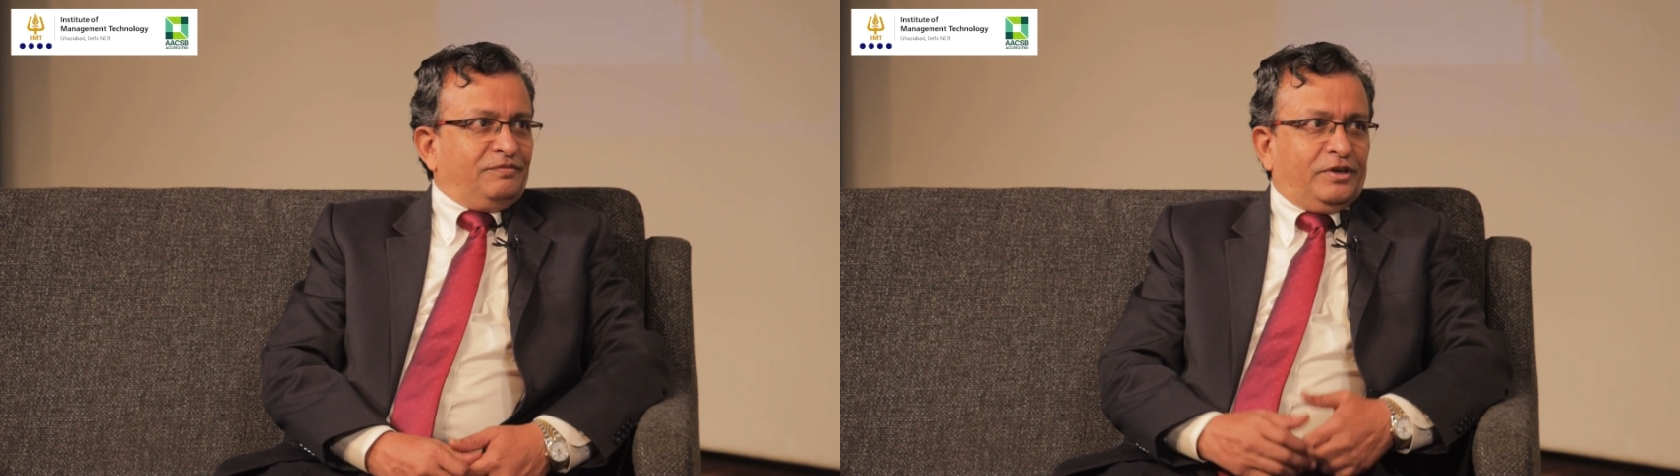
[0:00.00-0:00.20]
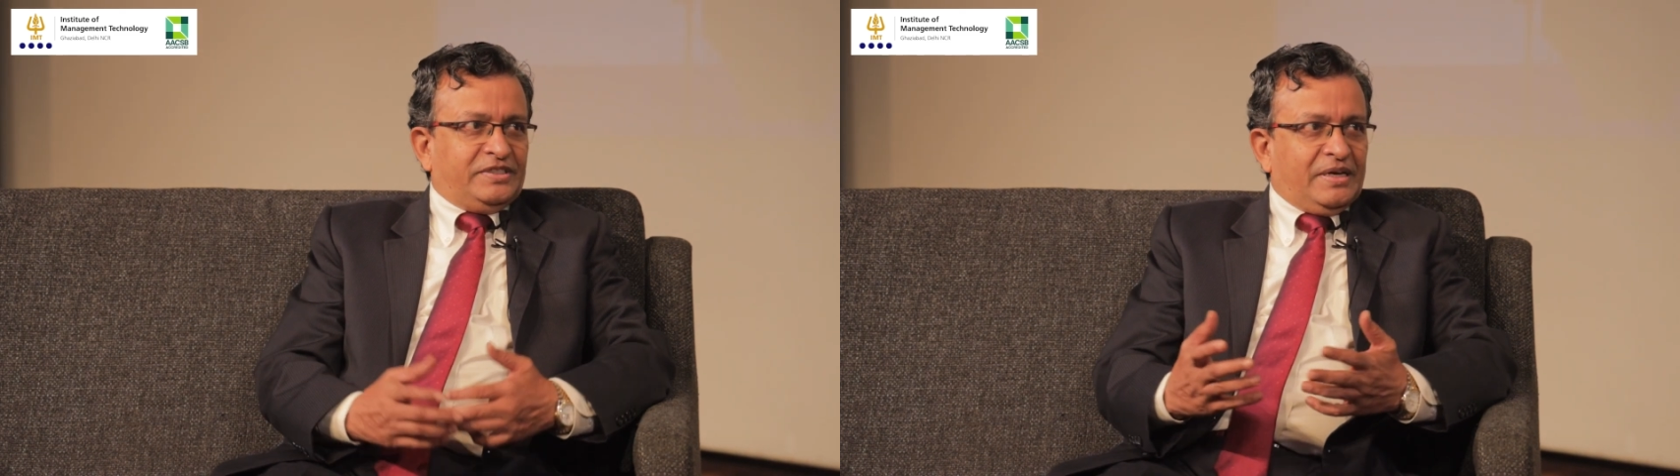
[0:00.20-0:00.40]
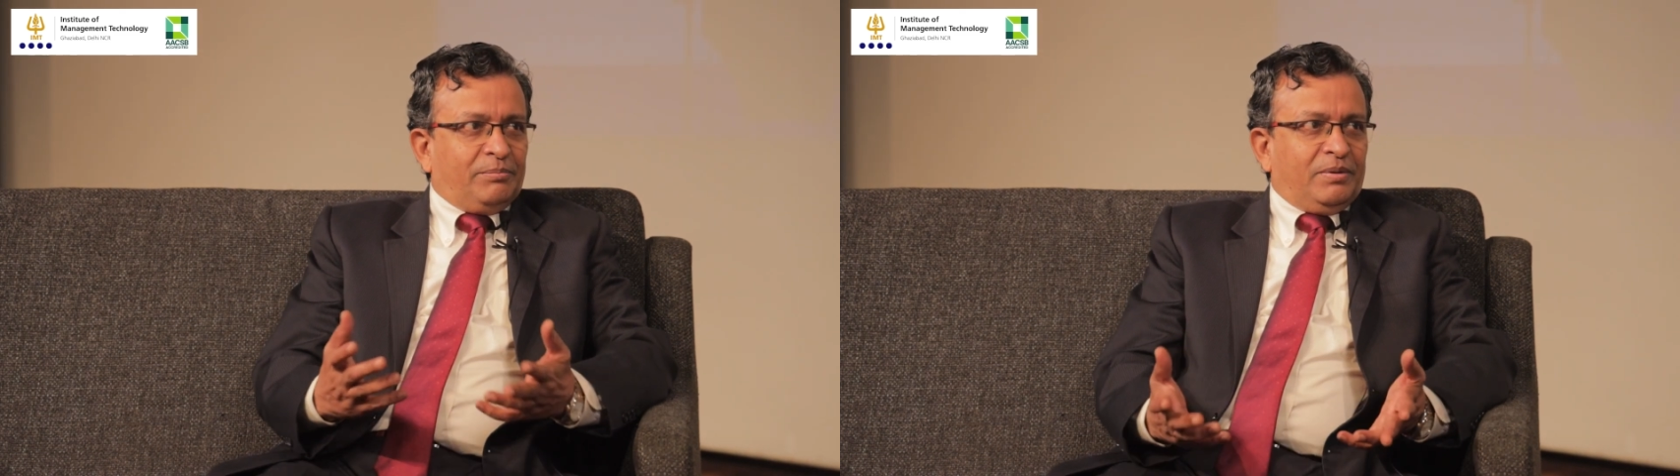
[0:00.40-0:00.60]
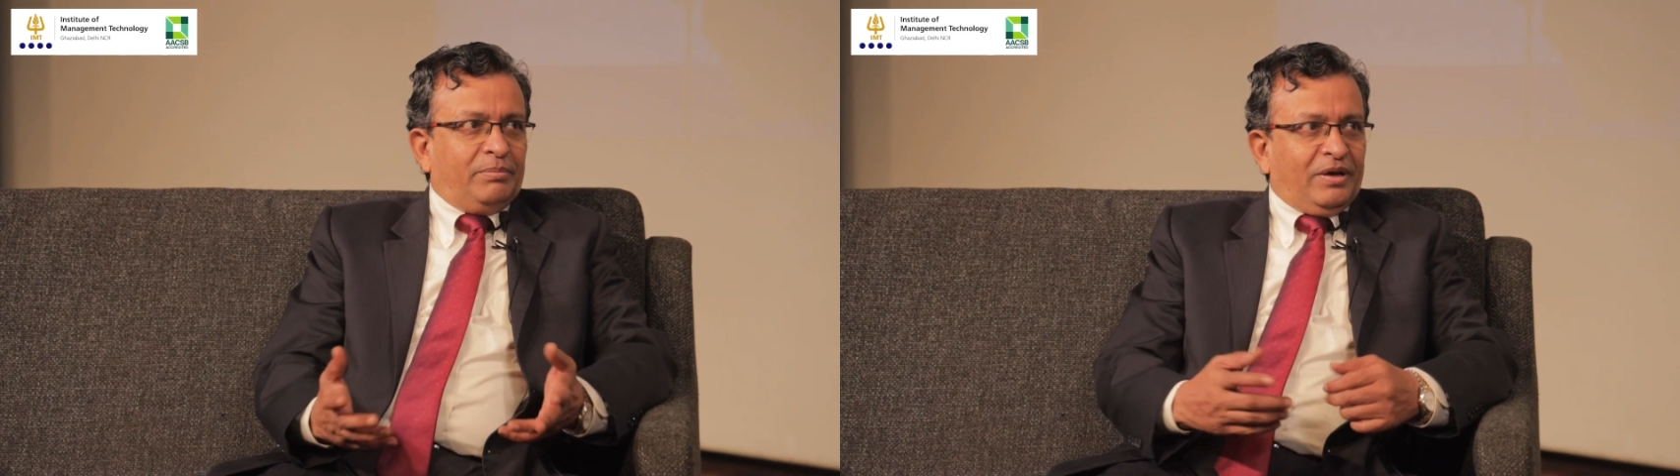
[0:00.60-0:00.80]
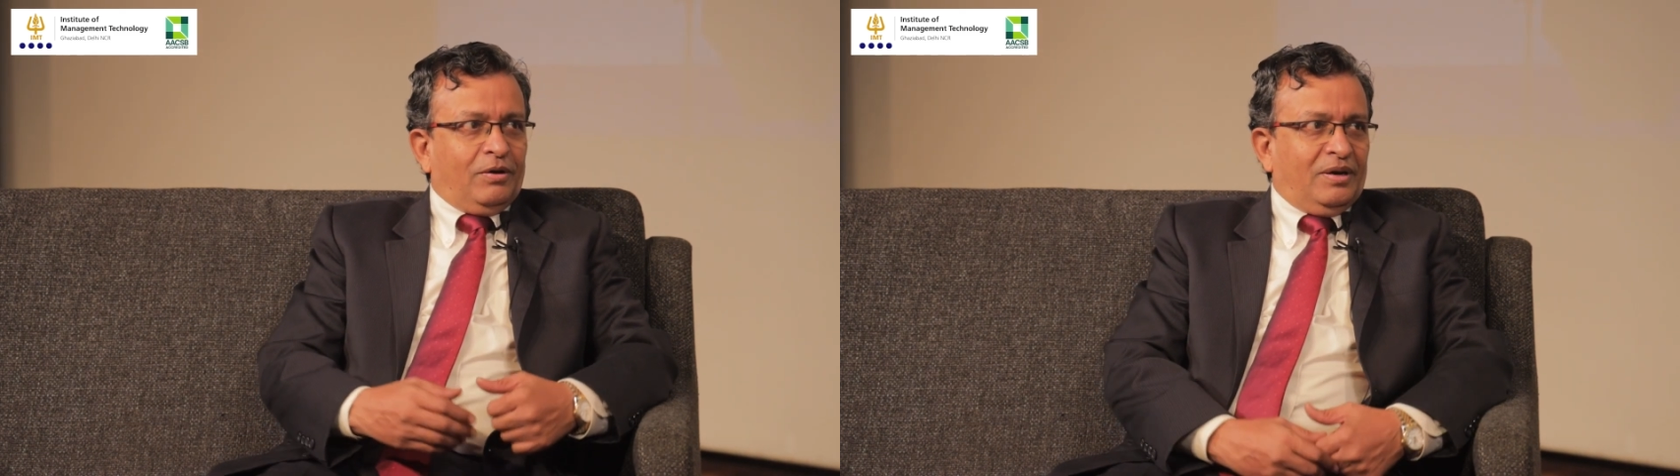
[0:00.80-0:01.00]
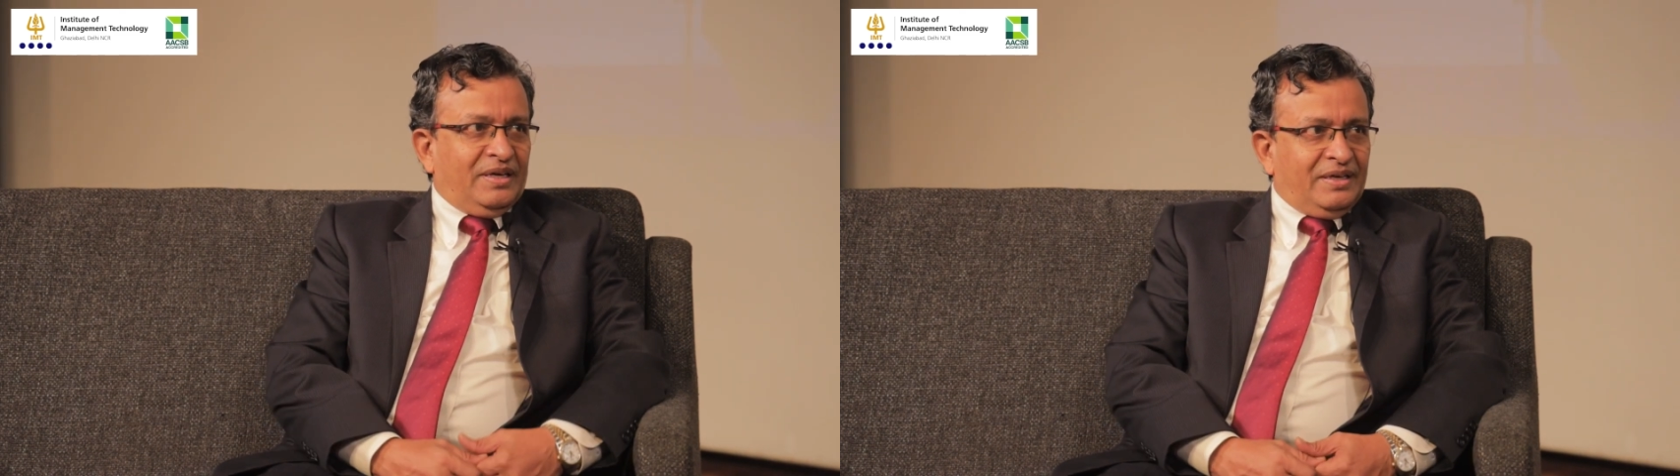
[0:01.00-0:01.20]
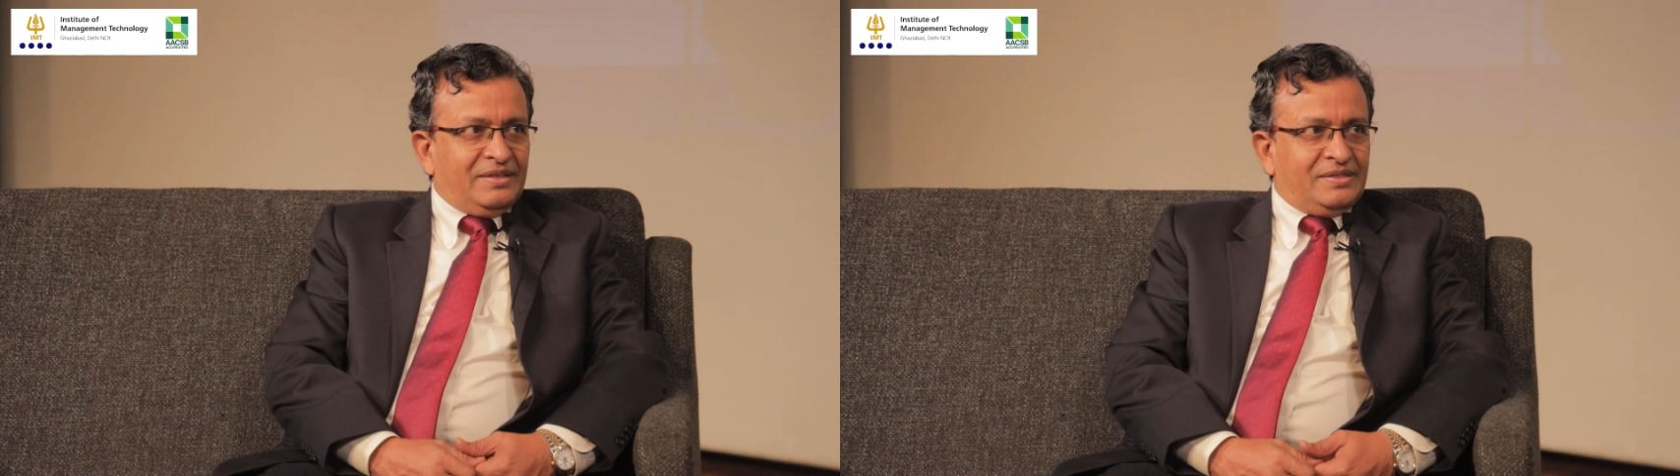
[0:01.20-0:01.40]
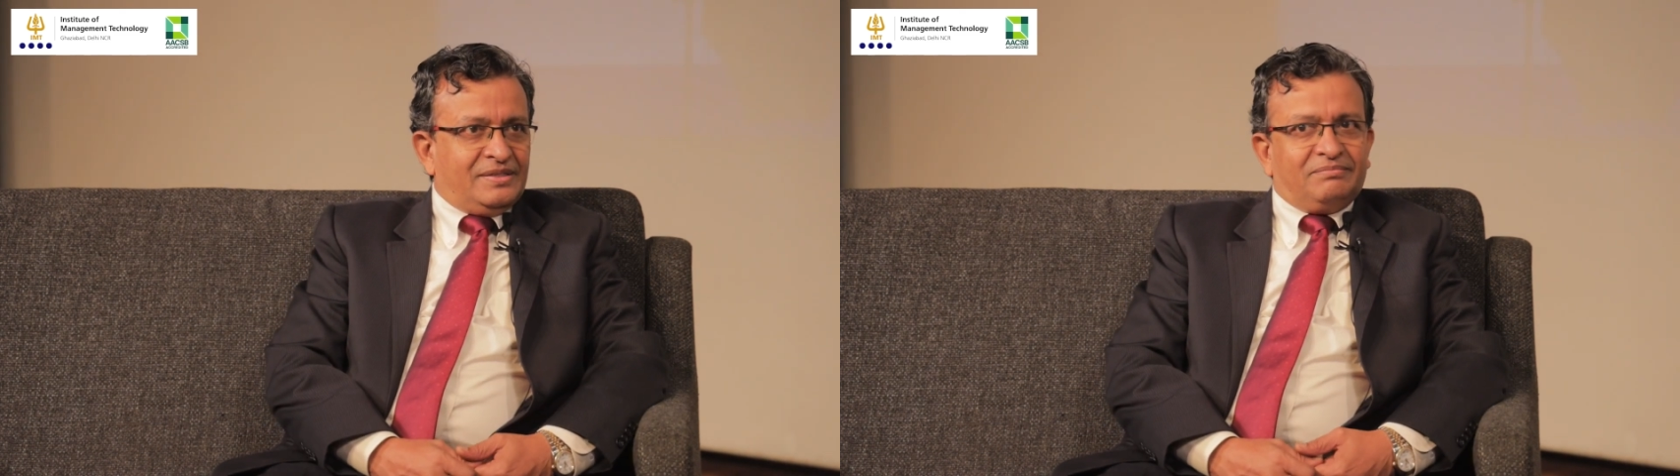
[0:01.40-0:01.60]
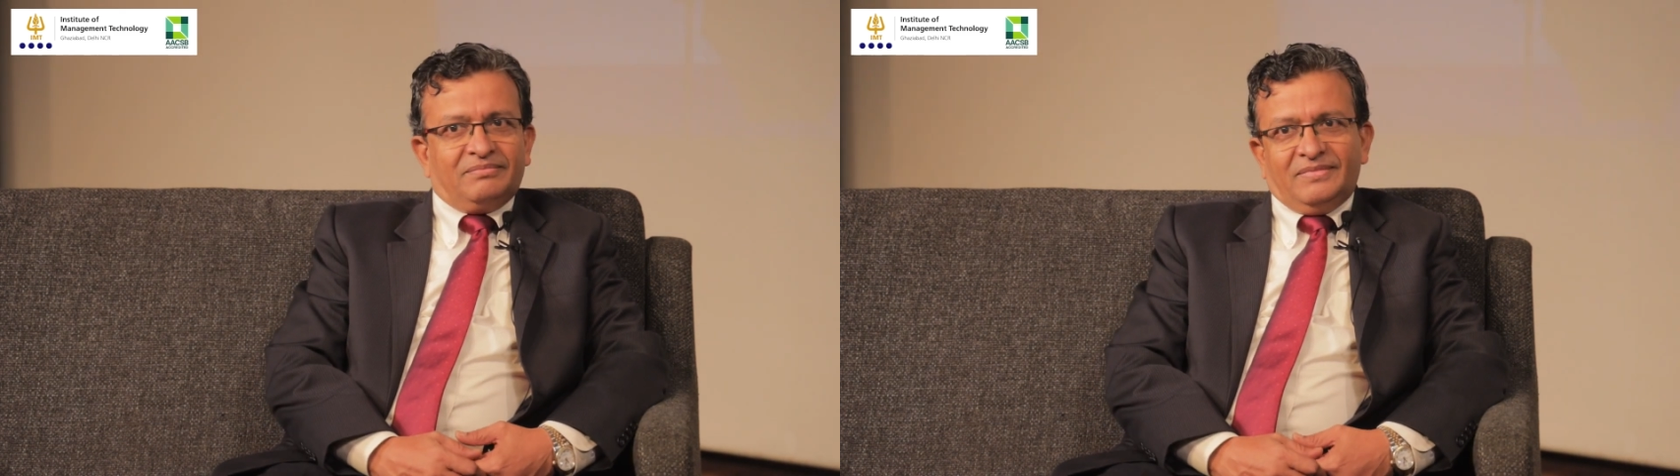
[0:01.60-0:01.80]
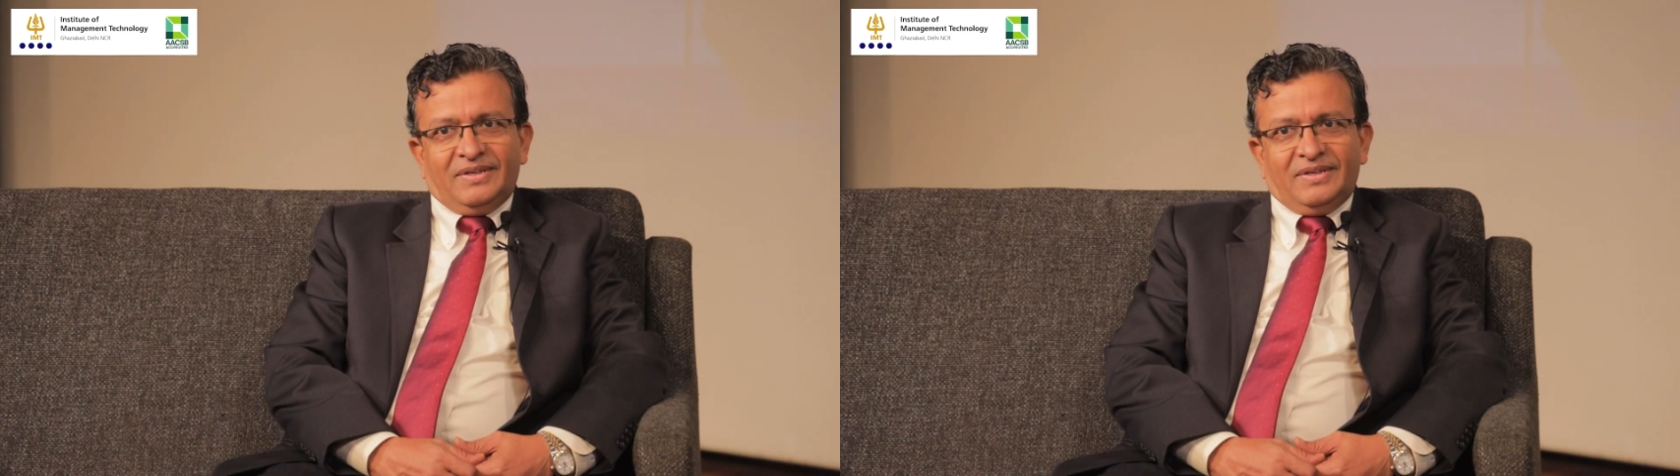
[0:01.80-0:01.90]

for example, Bengali is